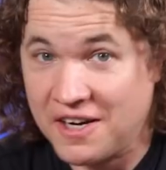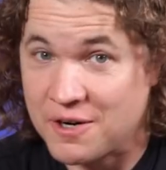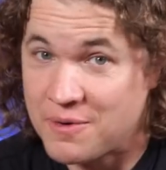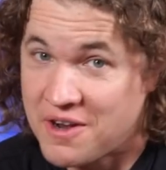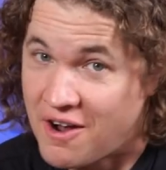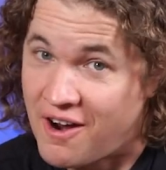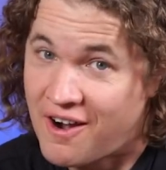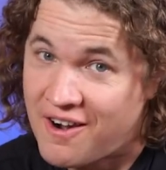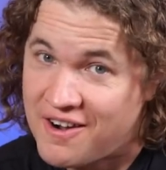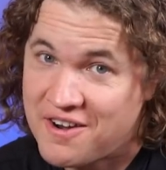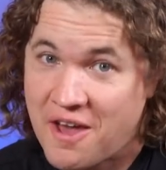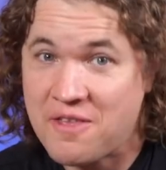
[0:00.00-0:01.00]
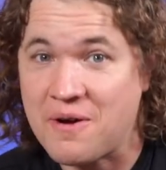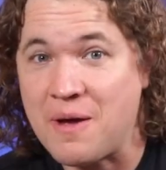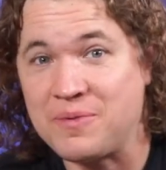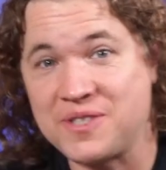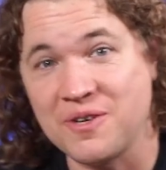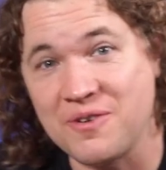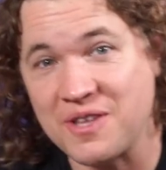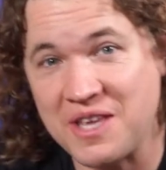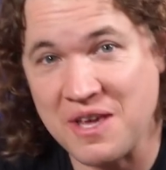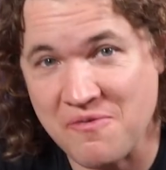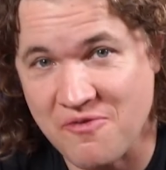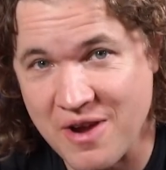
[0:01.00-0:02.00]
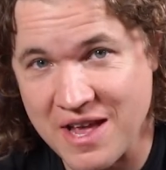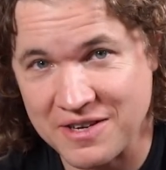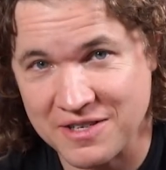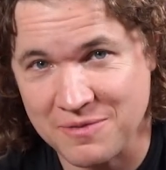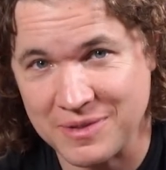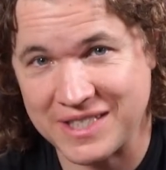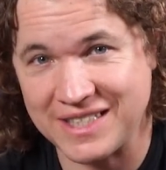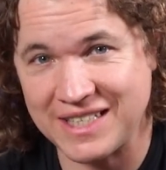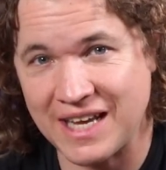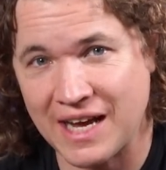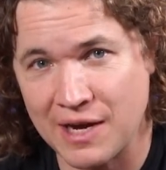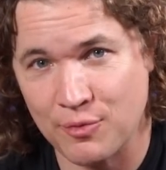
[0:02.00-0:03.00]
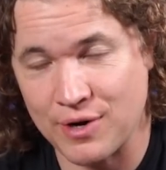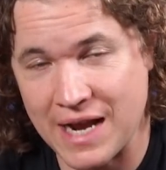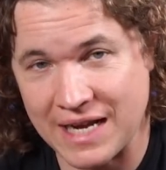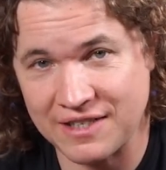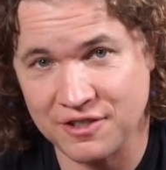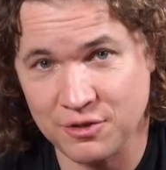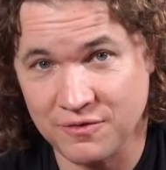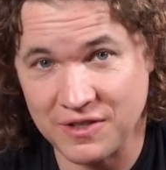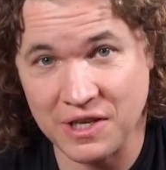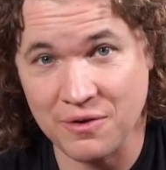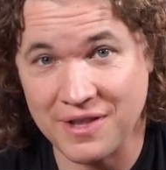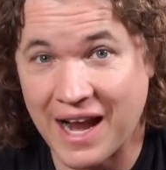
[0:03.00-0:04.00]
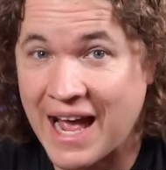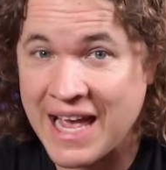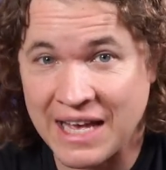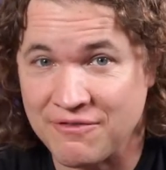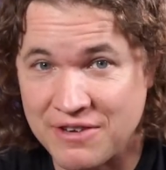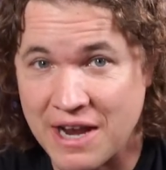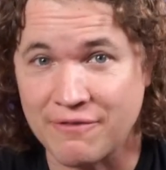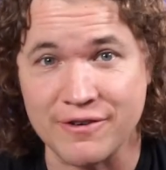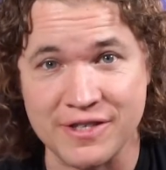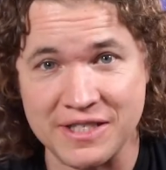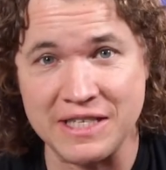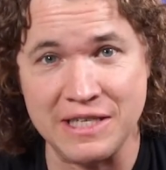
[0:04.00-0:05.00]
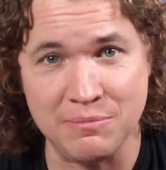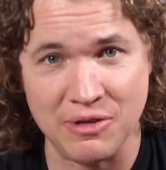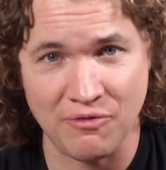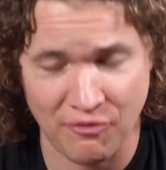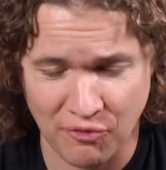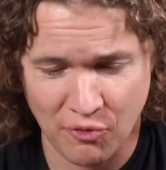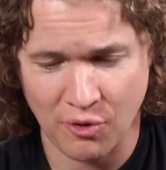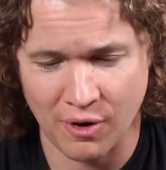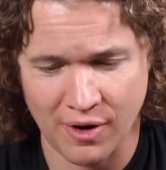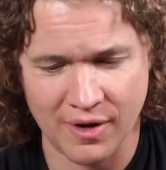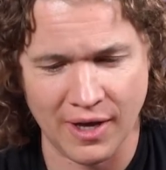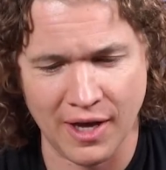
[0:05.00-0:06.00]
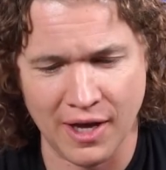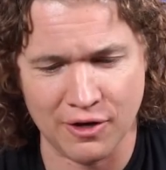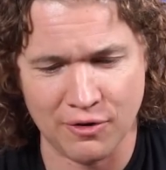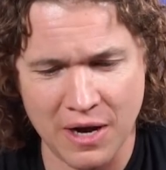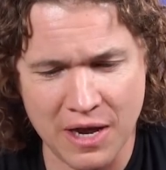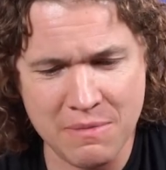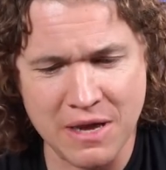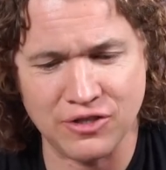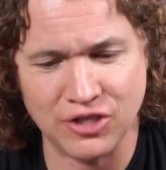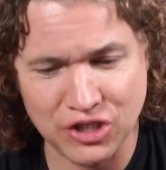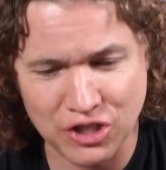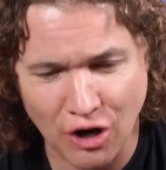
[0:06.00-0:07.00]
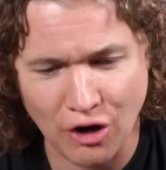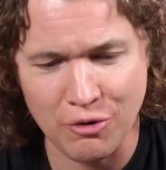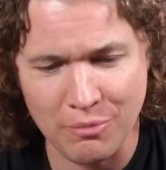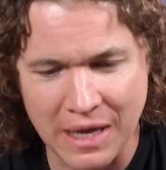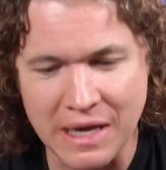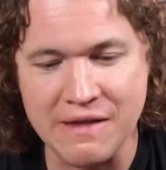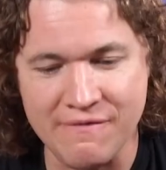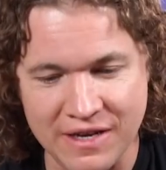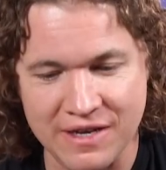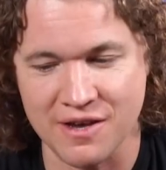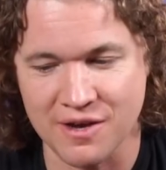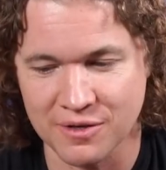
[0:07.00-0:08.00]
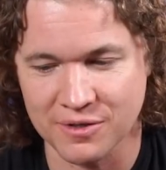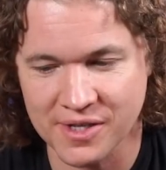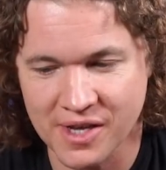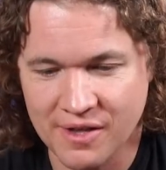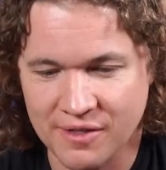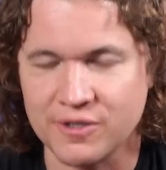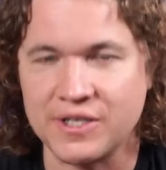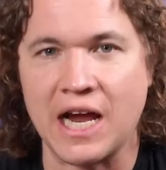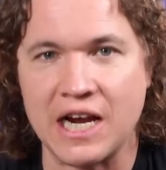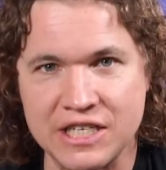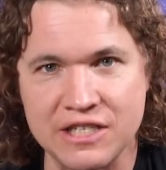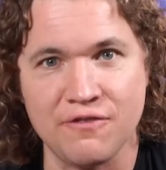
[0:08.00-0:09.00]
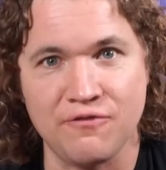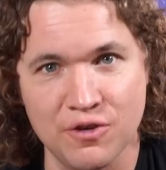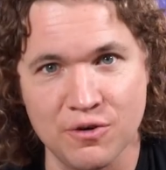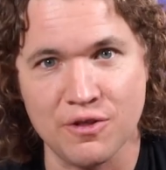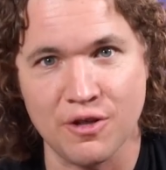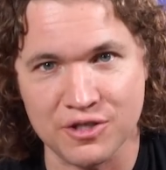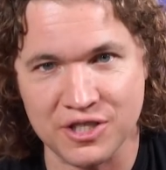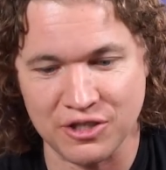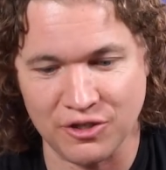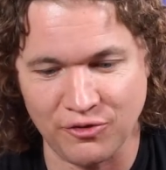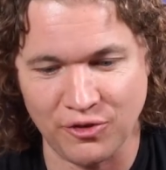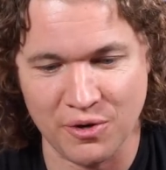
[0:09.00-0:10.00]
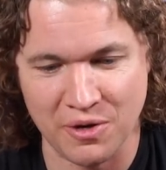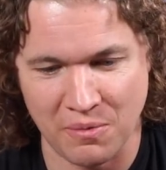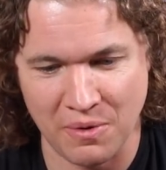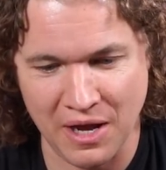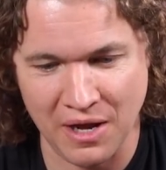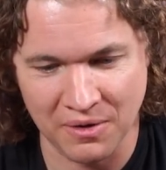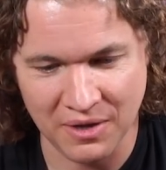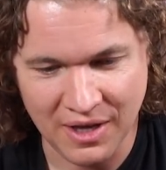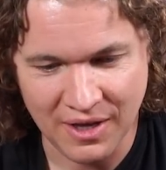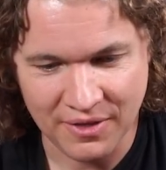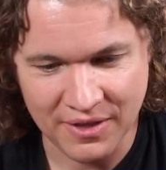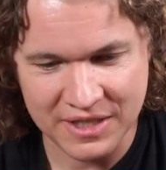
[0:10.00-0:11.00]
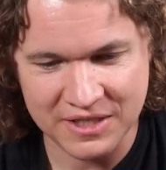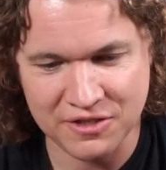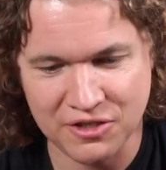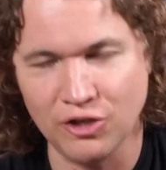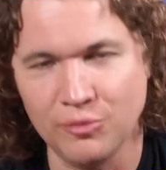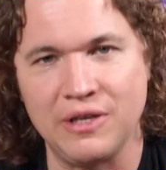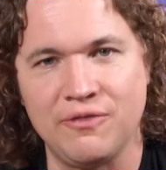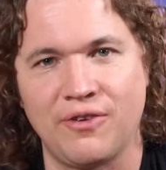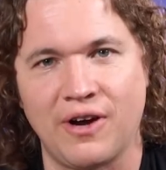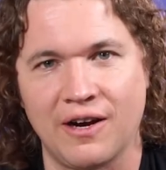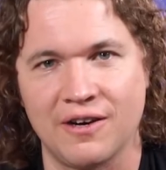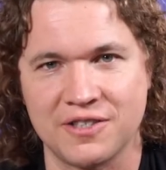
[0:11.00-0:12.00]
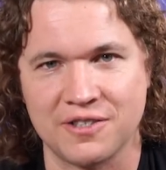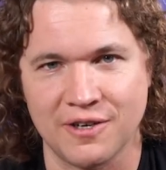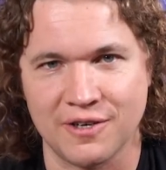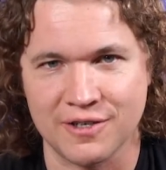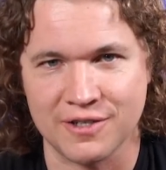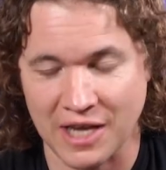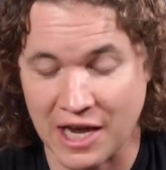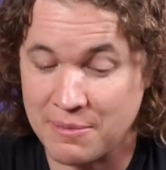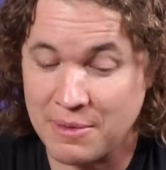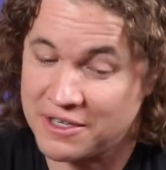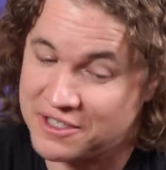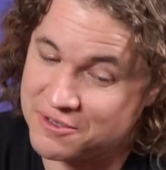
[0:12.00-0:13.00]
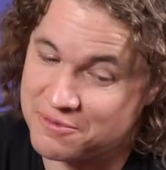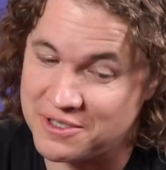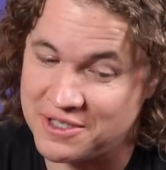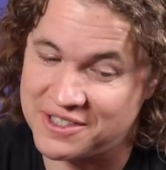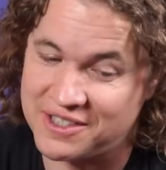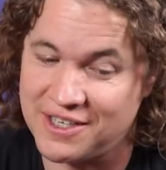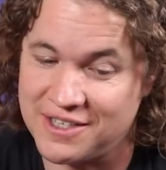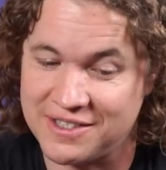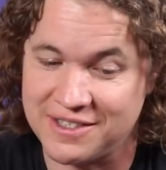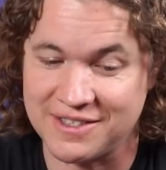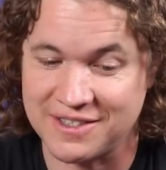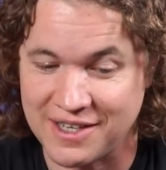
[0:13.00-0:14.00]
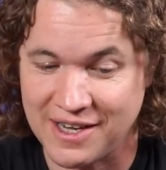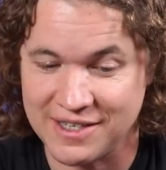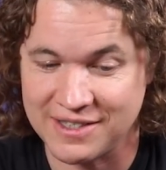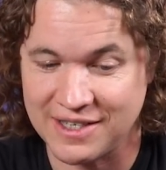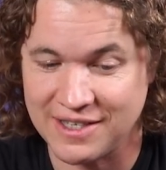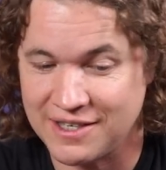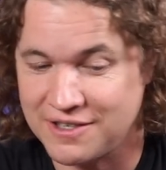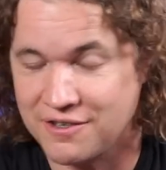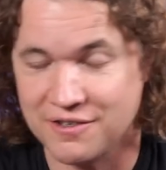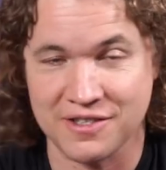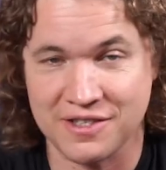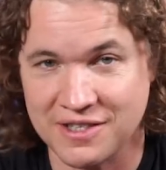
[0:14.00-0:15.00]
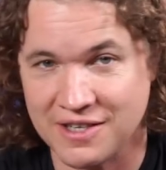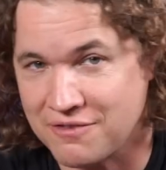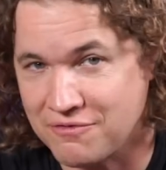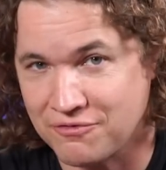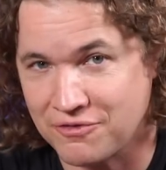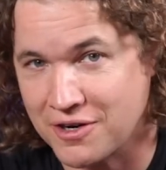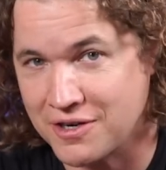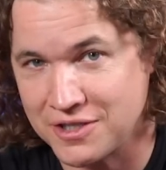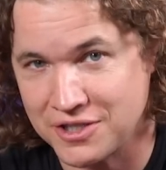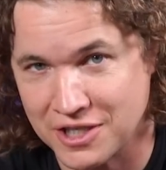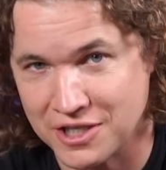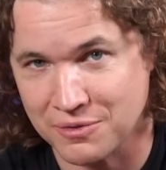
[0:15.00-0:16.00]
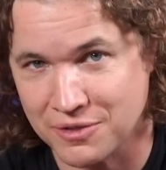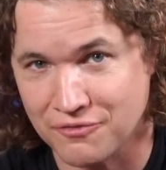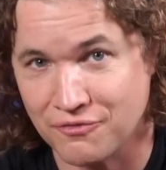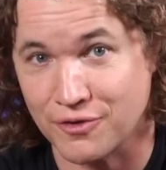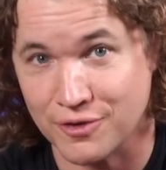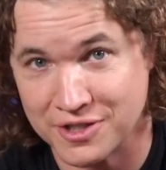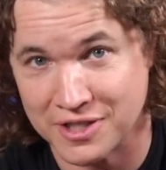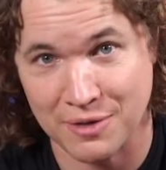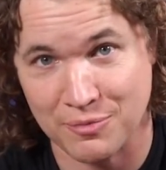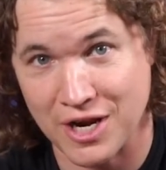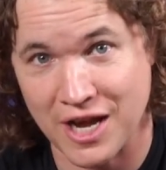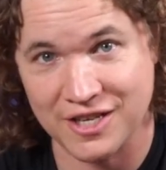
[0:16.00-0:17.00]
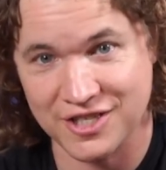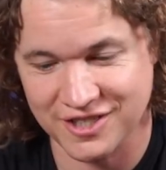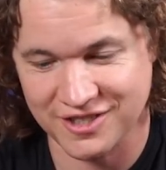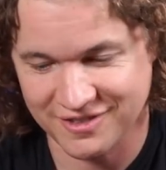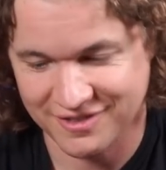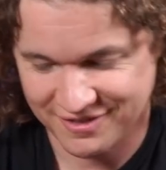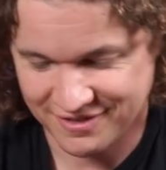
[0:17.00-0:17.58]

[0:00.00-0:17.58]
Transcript: Here we are, another episode of the King of Random. Today I'm reacting to a video that I have never seen before. Uh, Grant made so many videos. There's actually a few of those still floating around. This is homemade fire starters. I'm actually really excited to see this content, and you're gonna see a very genuine first-time reaction.